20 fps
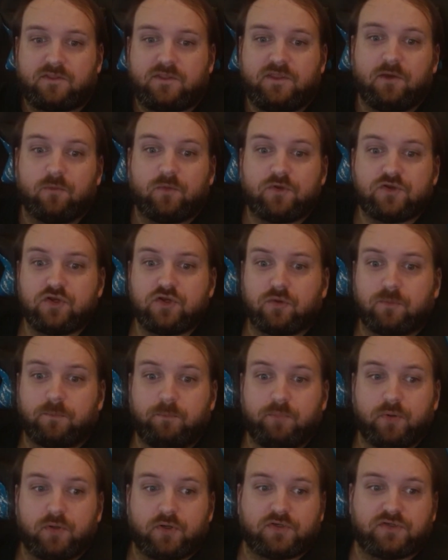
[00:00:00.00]
The original
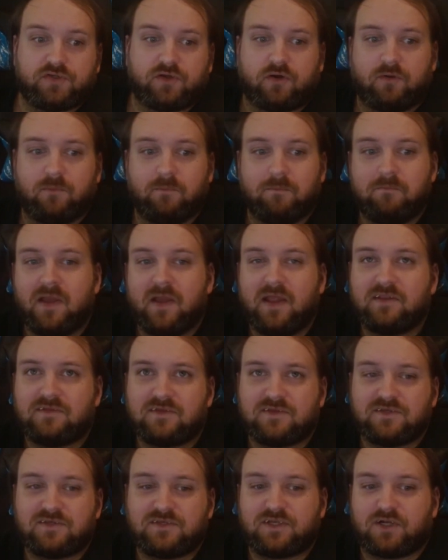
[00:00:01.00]
books are meant
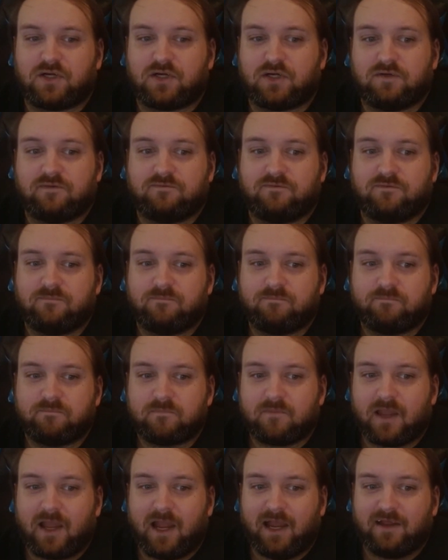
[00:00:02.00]
to serve
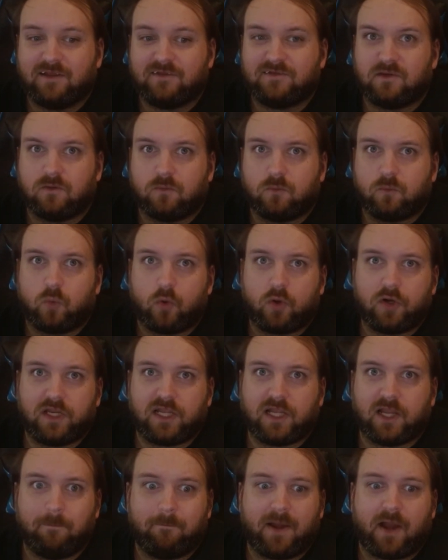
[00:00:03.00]
as a
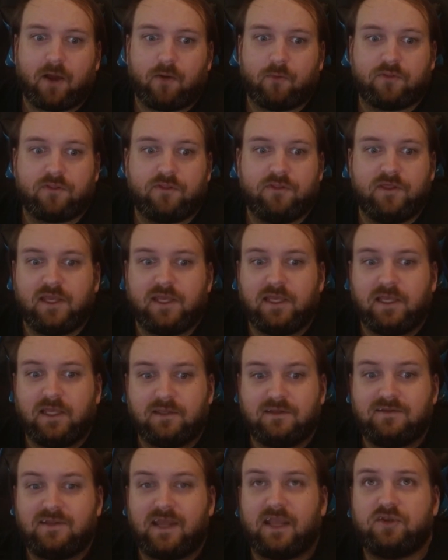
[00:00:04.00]
warning about
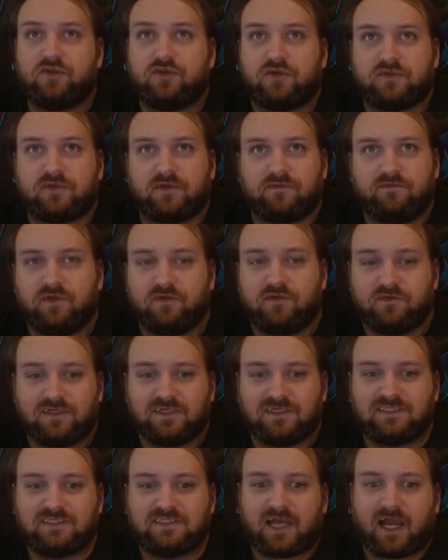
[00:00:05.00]
the dangers of
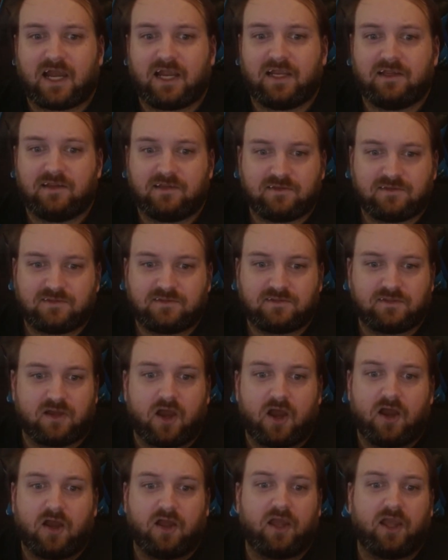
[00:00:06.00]
using science
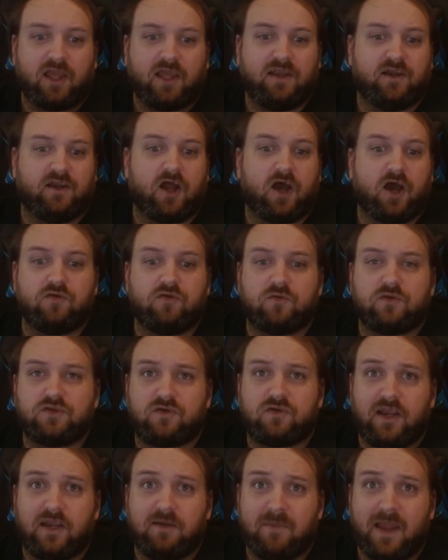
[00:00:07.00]
in an
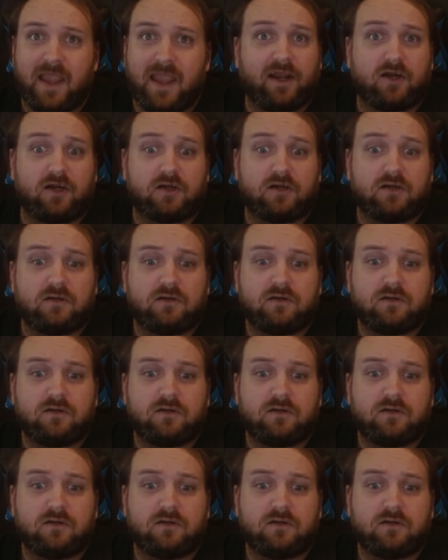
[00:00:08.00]
unrestrained manner,